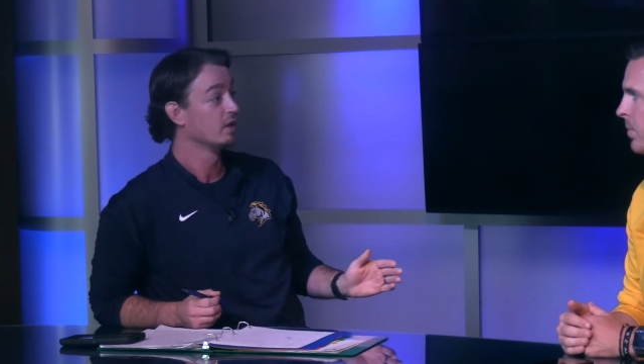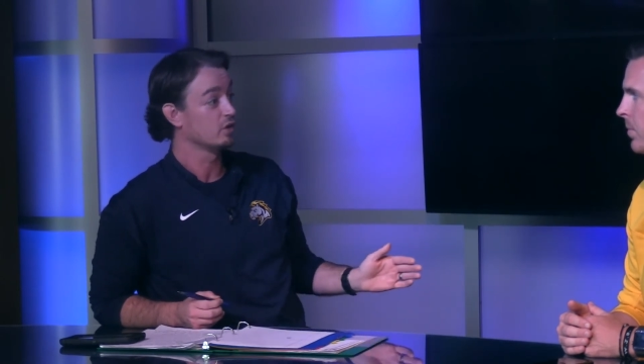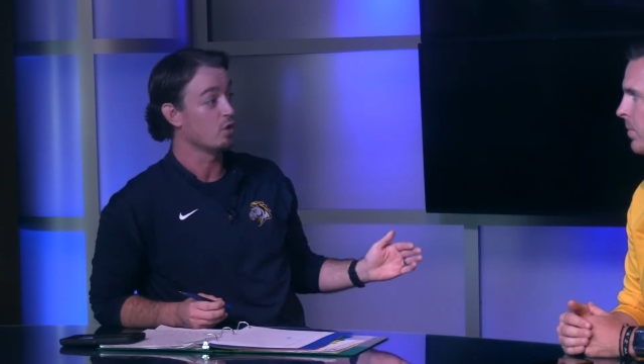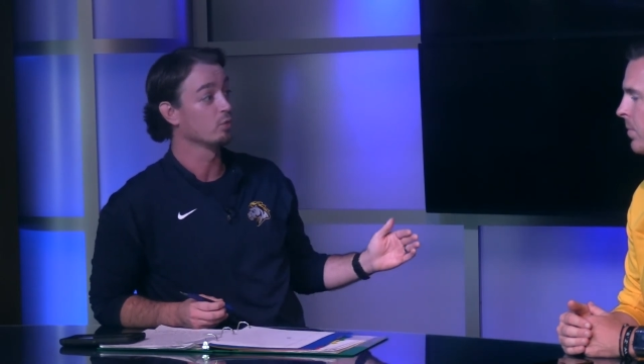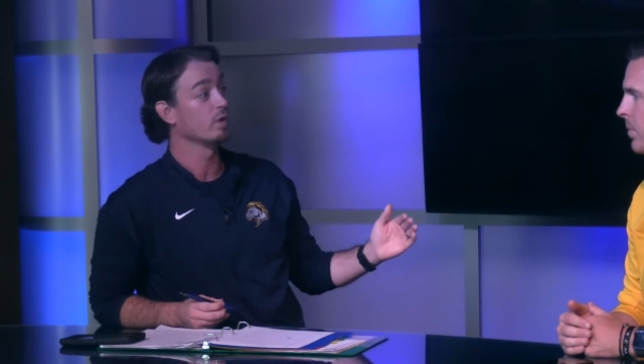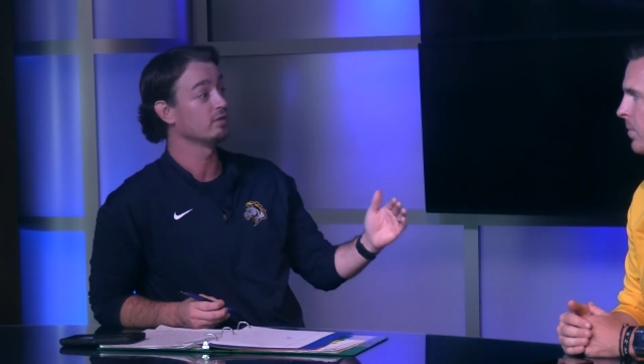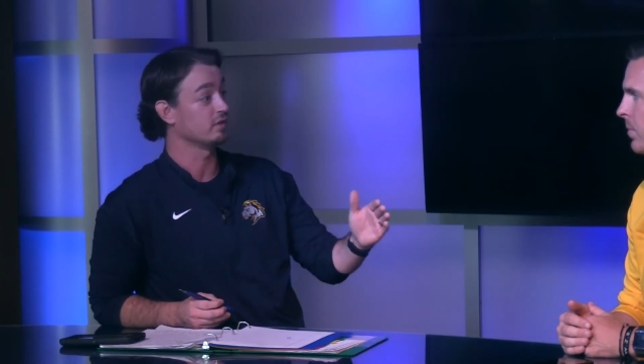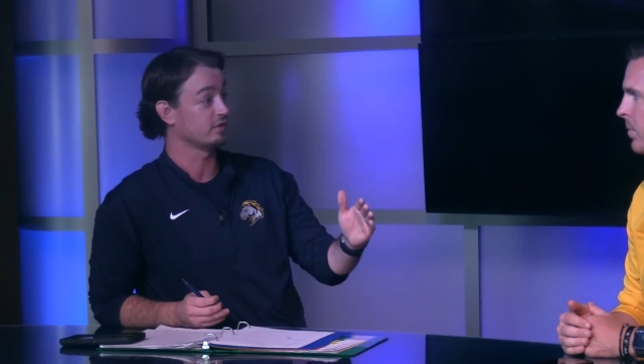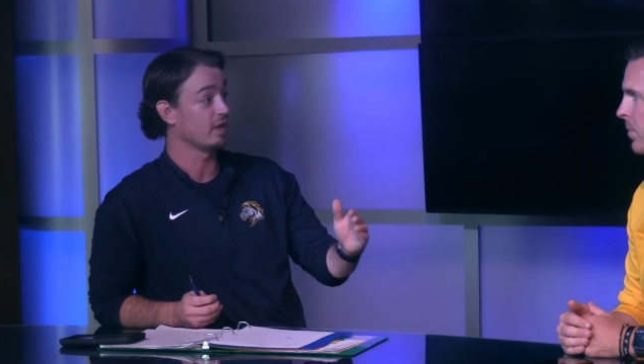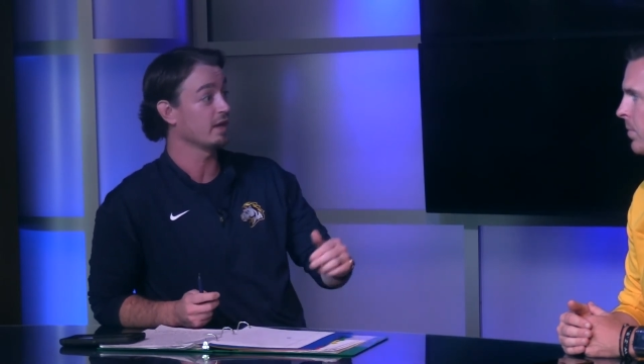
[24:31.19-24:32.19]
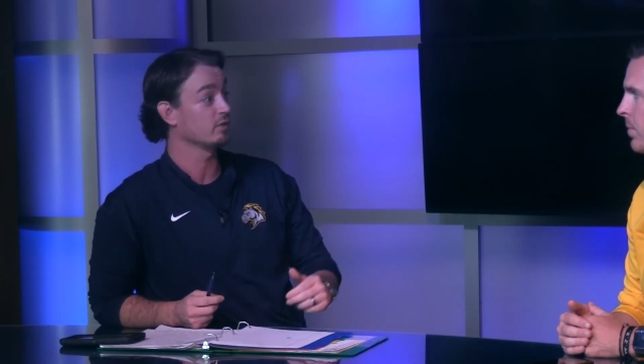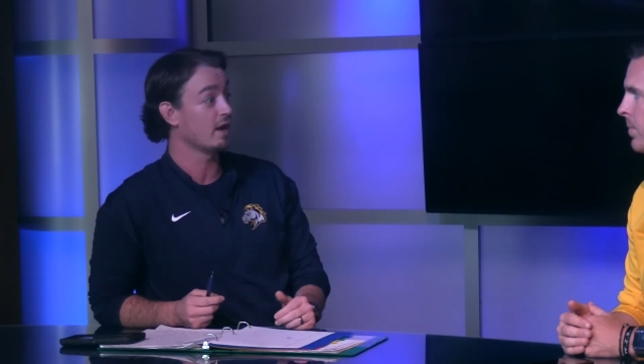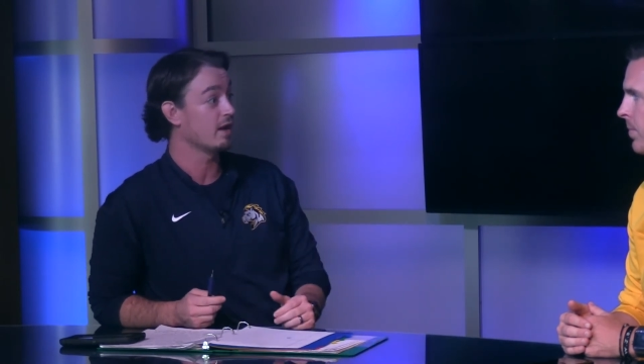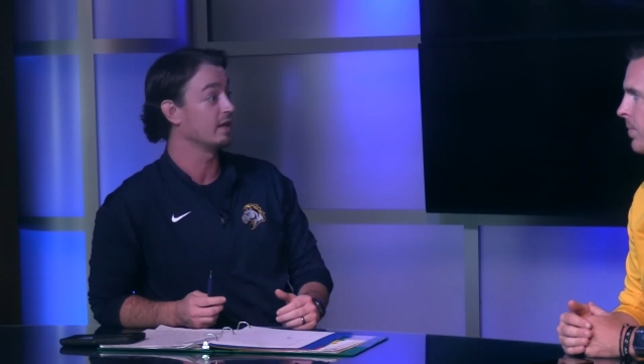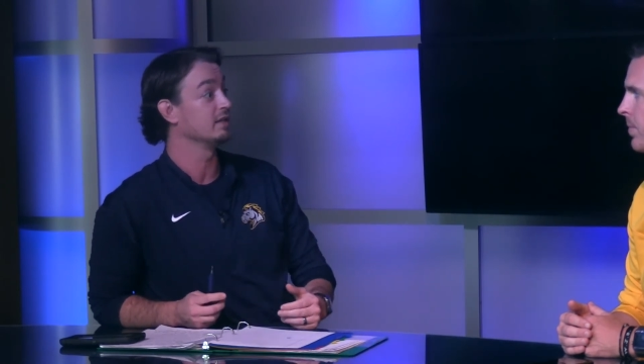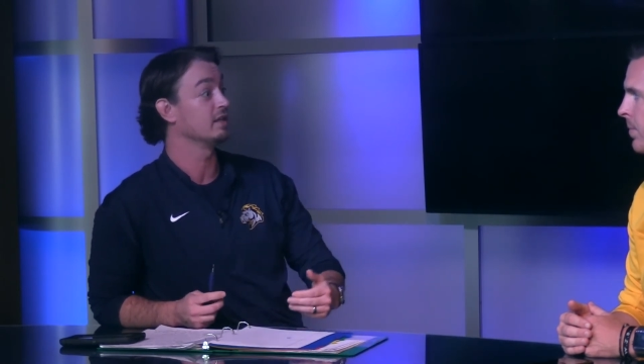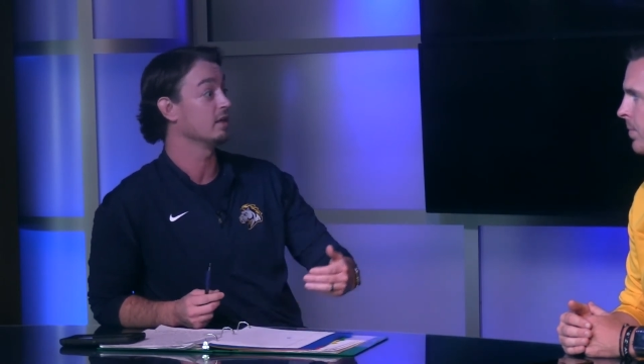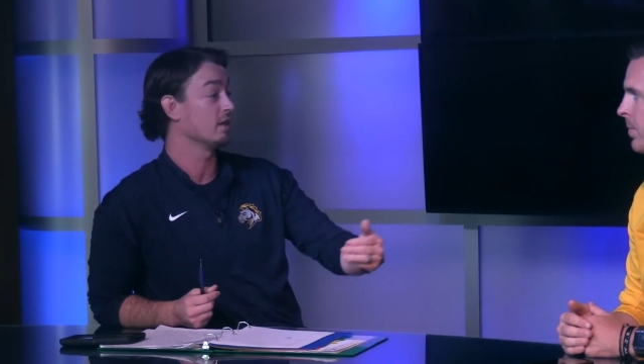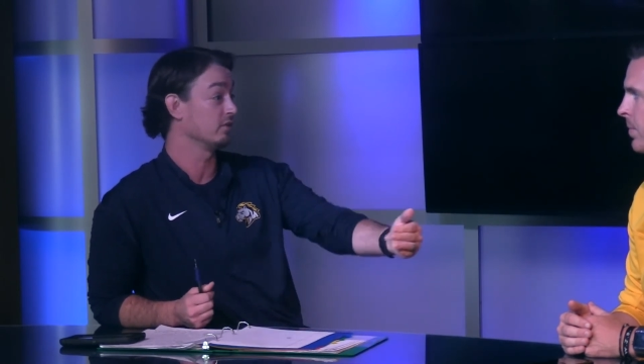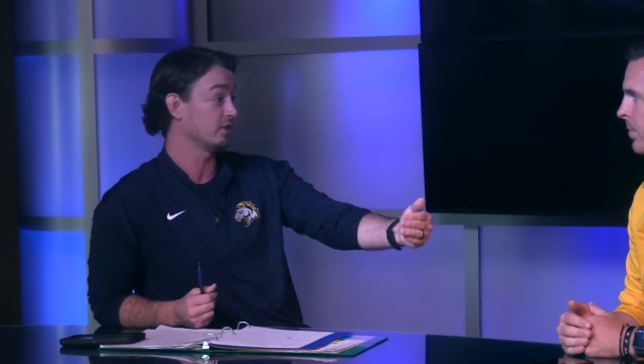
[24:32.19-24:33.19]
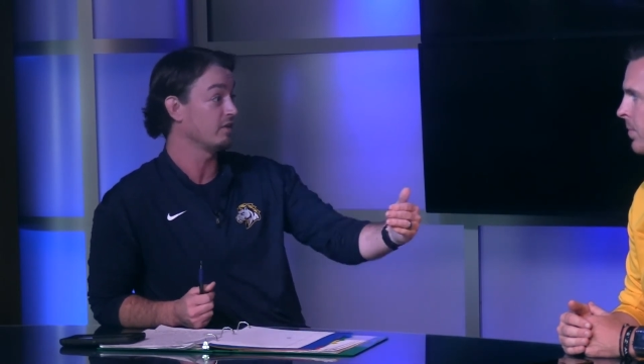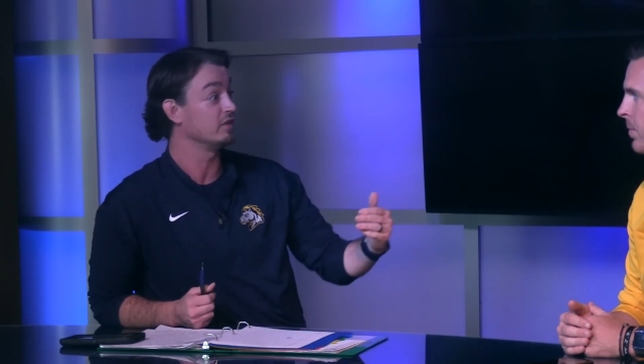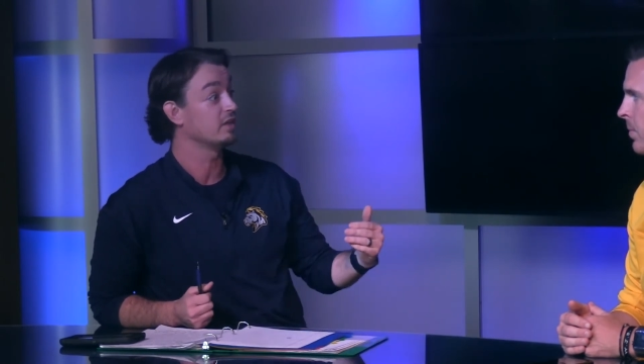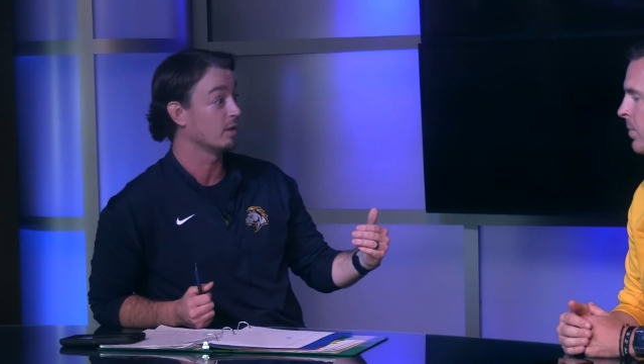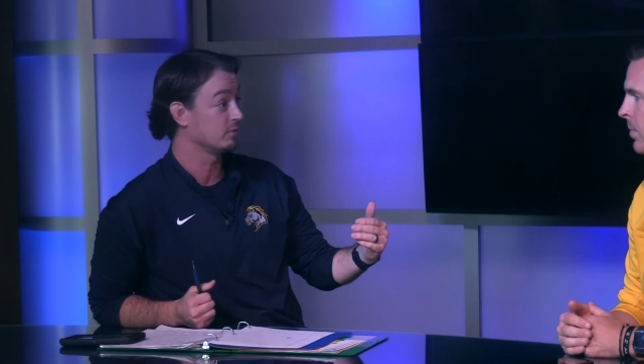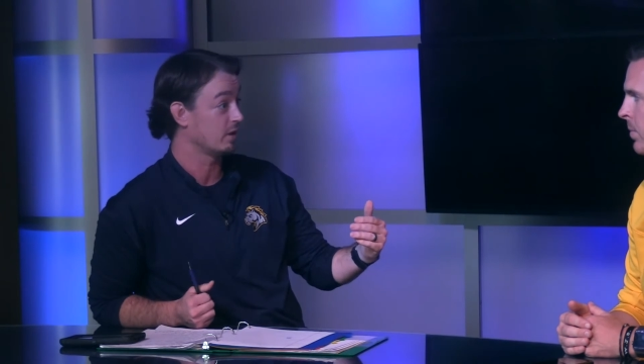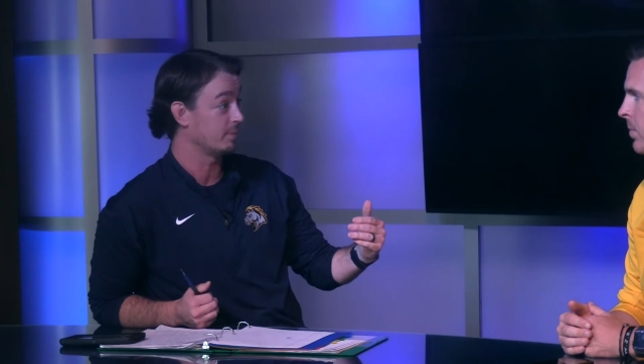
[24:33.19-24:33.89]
Cole runs a slant route, and a safety comes